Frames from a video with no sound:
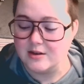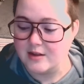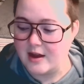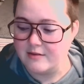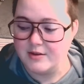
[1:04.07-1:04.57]
your
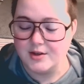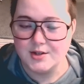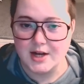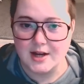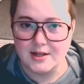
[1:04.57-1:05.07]
life
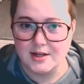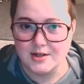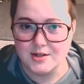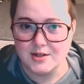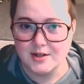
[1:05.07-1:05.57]

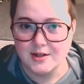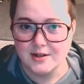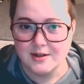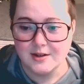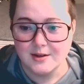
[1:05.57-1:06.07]
challenged
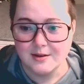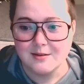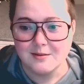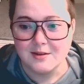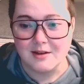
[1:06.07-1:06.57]

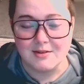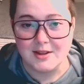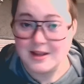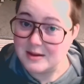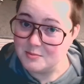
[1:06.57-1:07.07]
giving
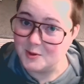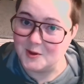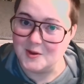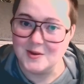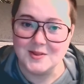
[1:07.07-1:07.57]
the emperor